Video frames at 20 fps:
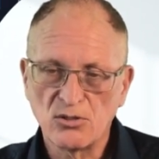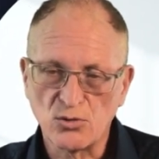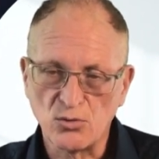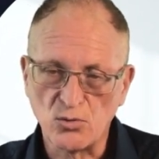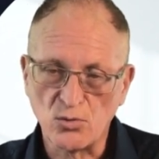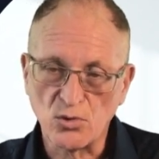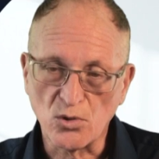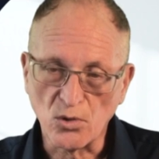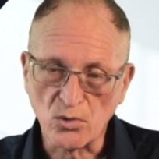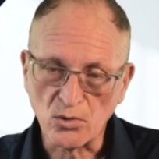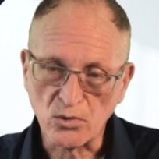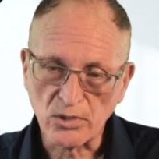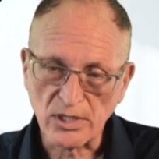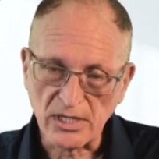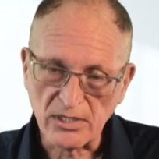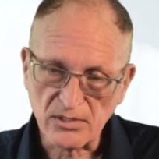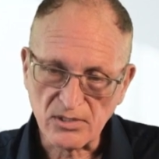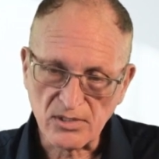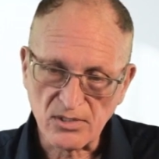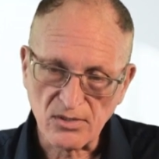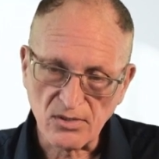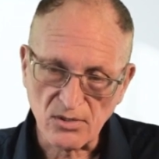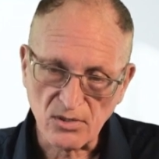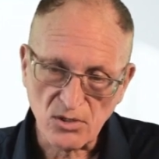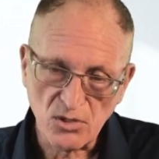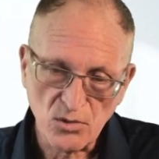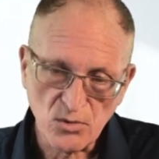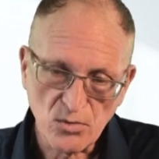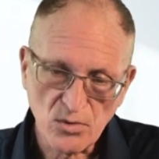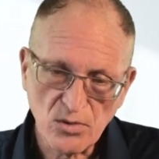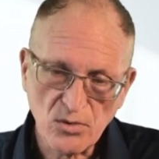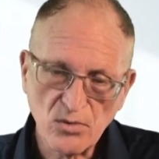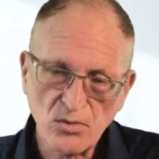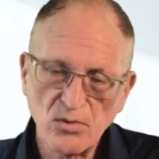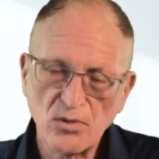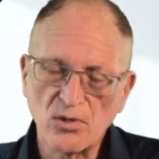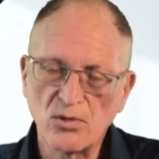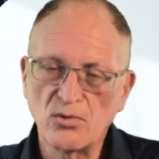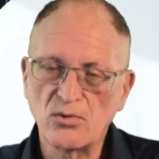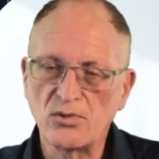to gold against the euro,
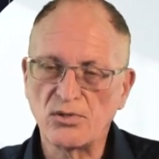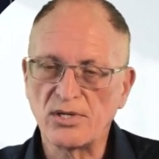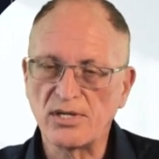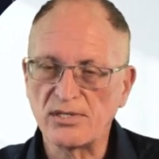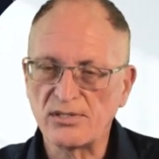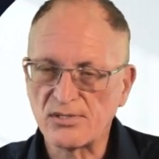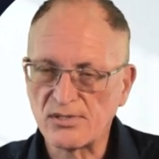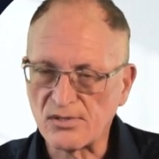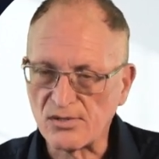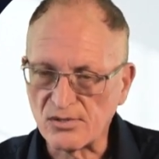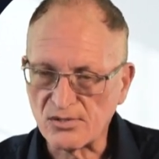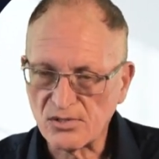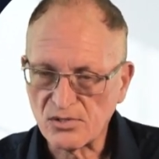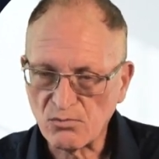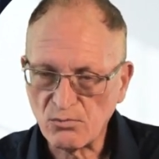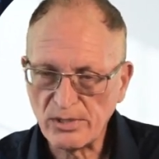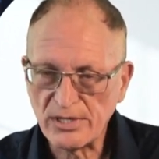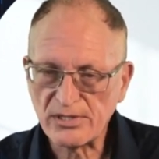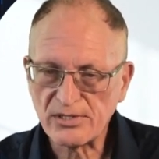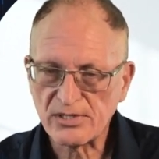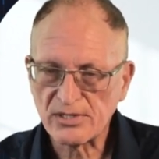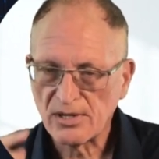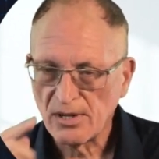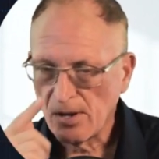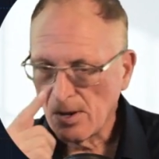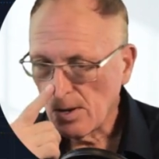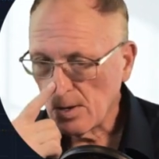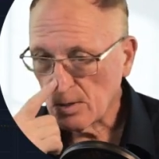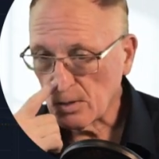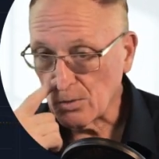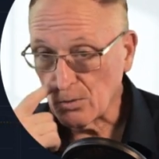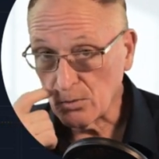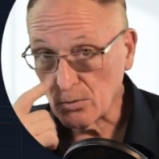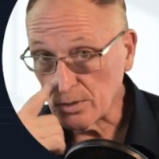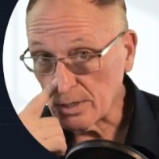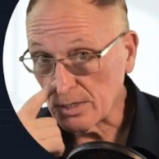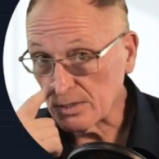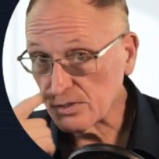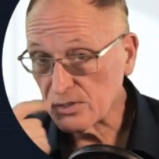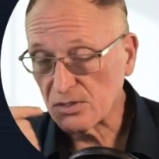gold against the Swiss,
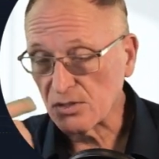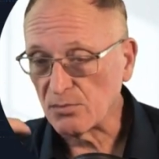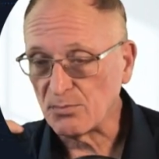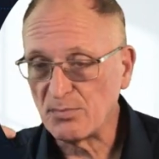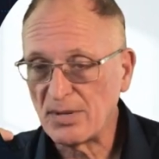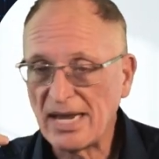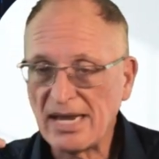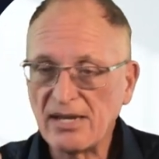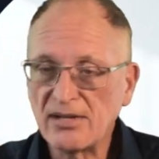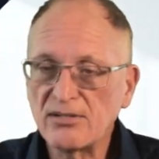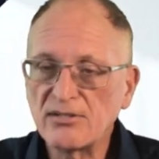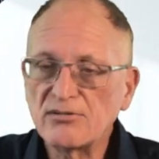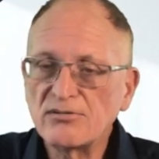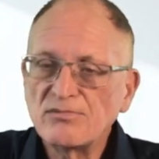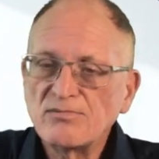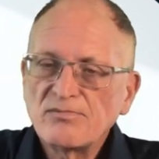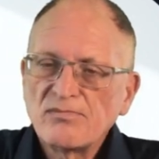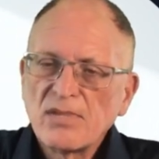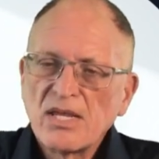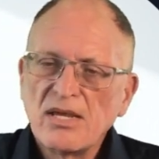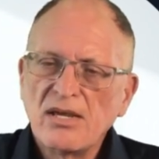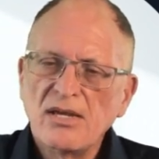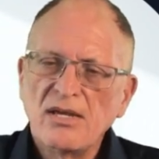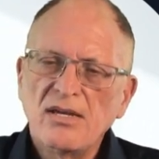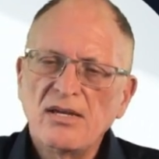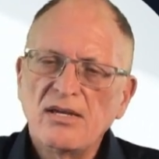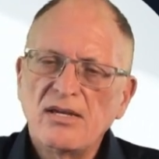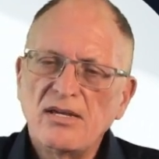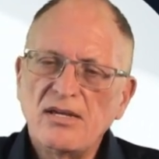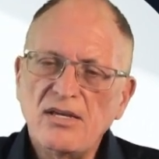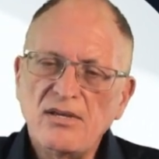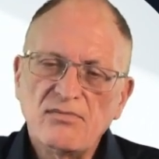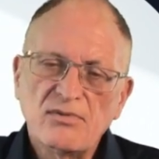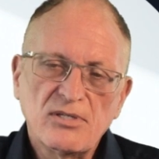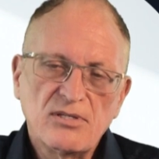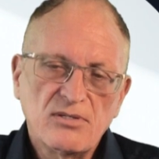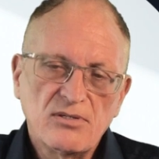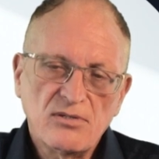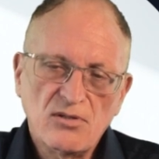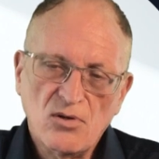gold against the pound,
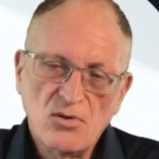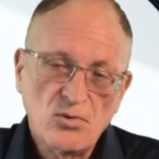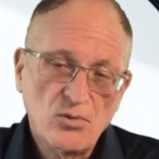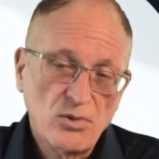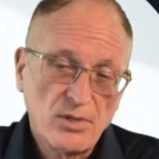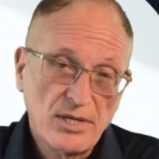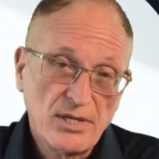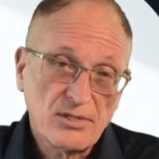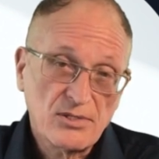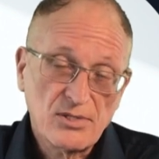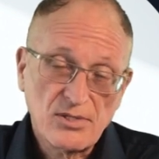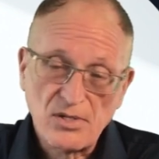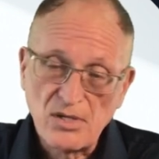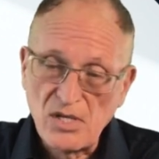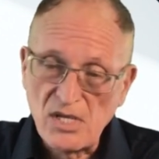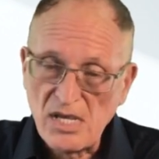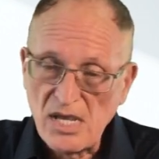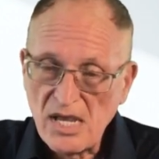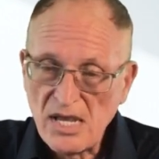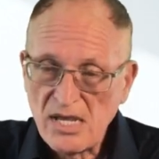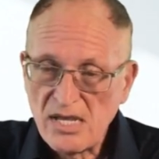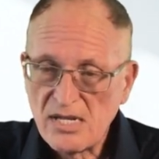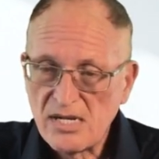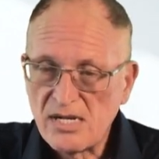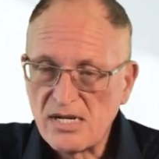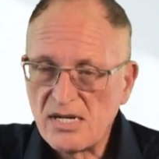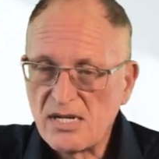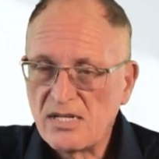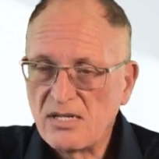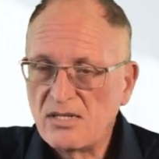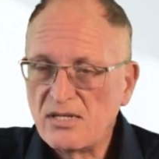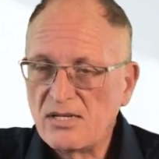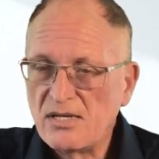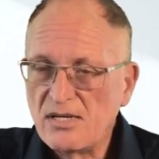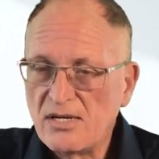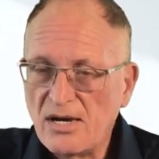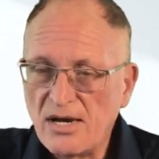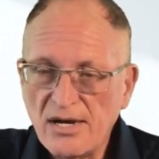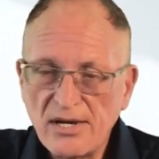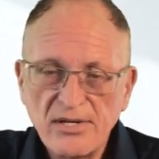even gold against the yen and the
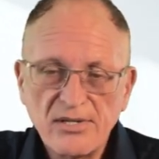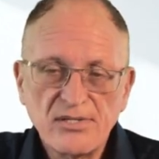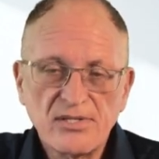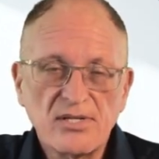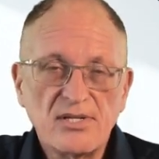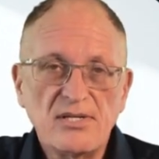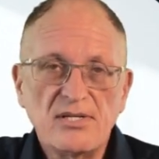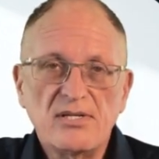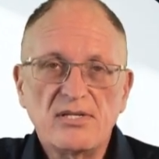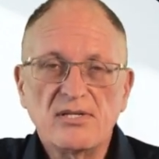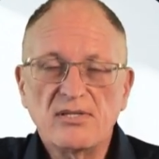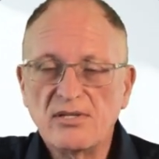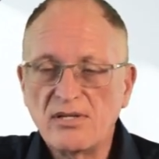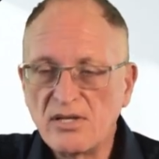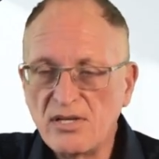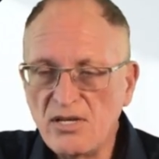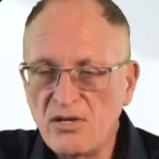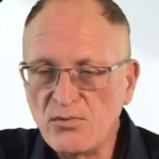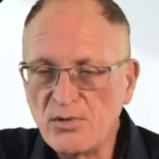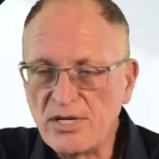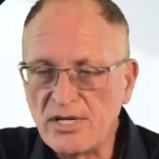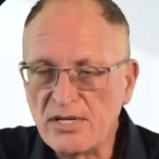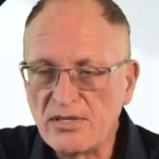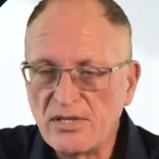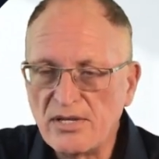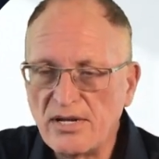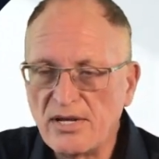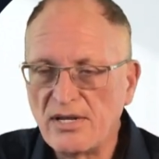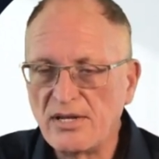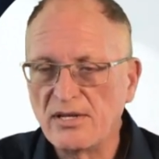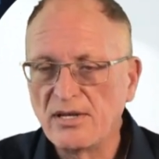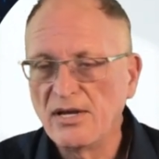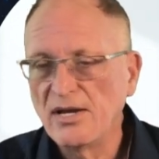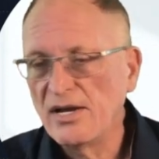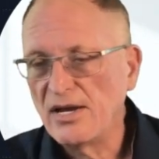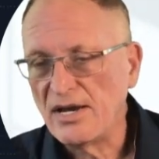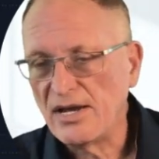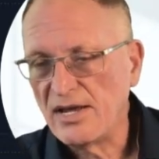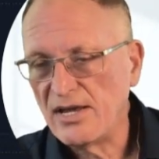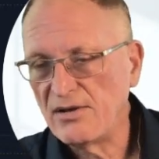Aussie and the Kiwi. And then
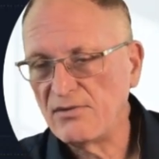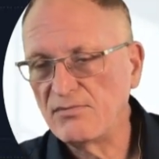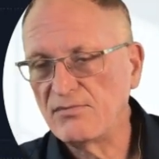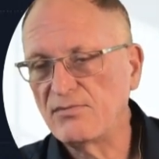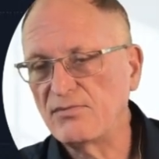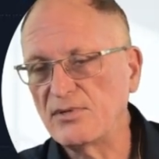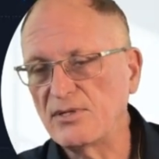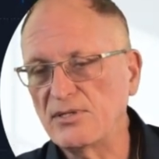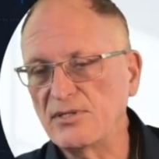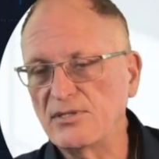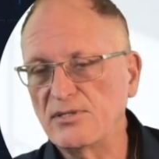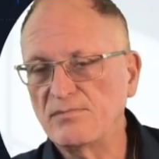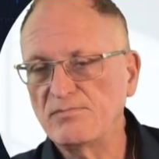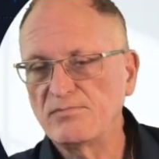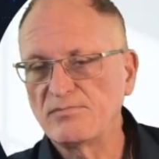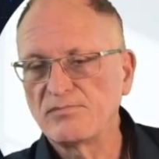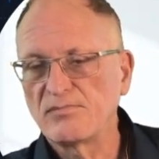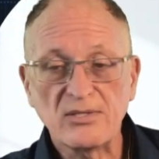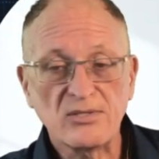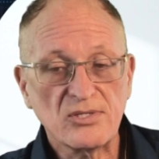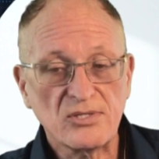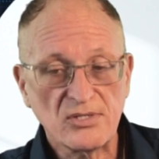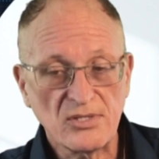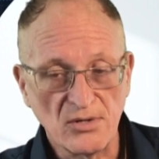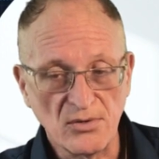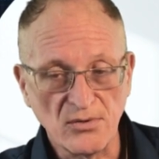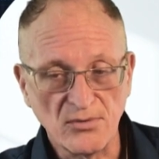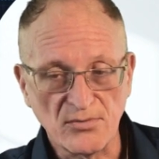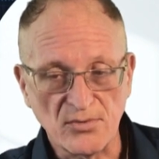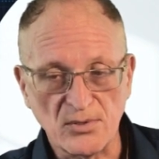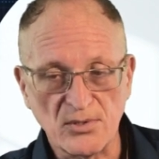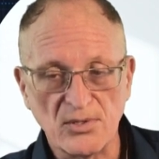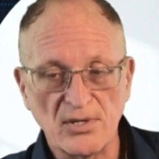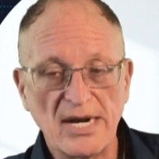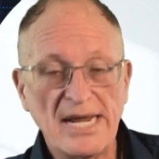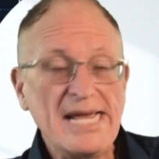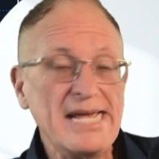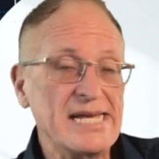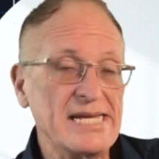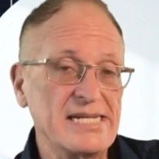I, I have uh, in silver,
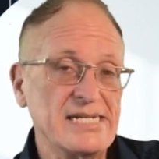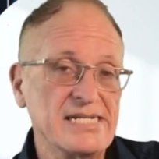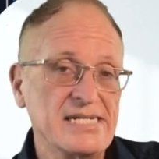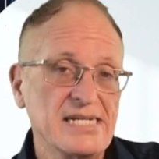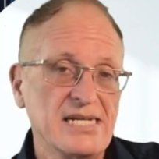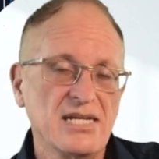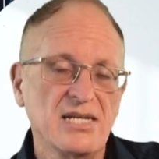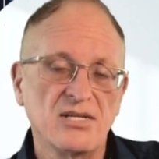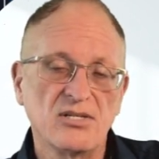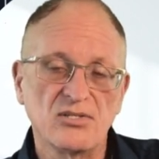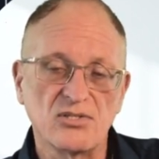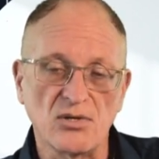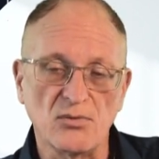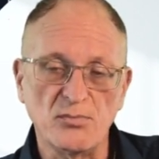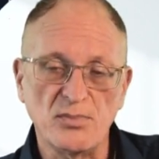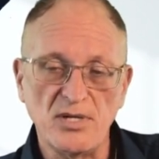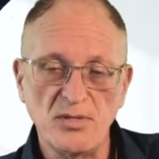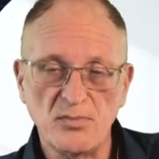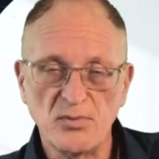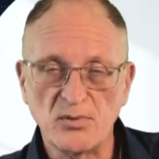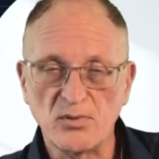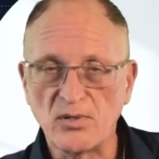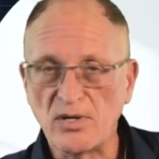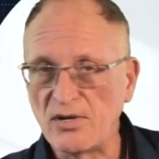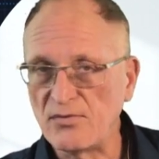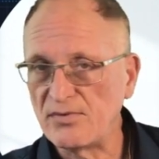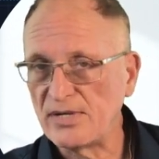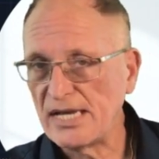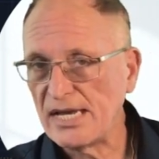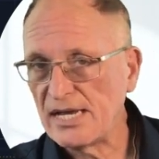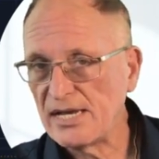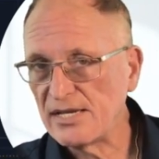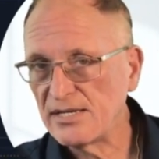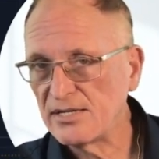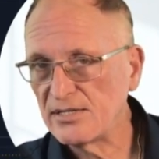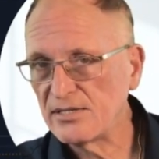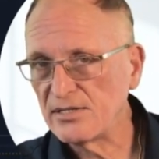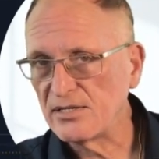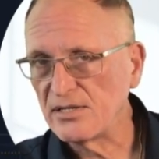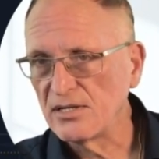and some people have
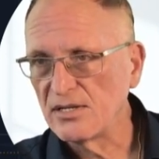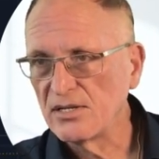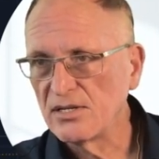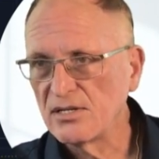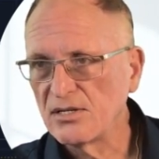added